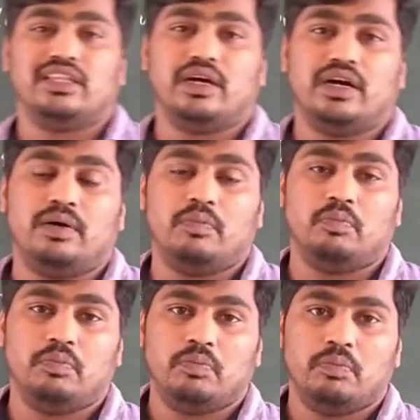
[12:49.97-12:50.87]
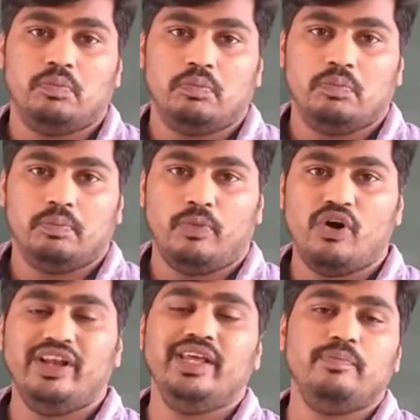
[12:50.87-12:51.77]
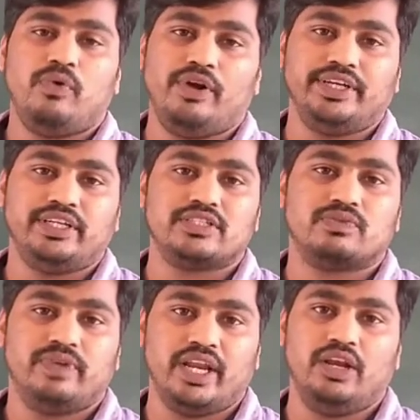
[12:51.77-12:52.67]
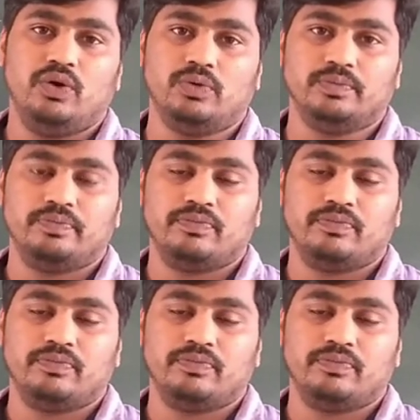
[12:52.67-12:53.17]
The boiling point is very low.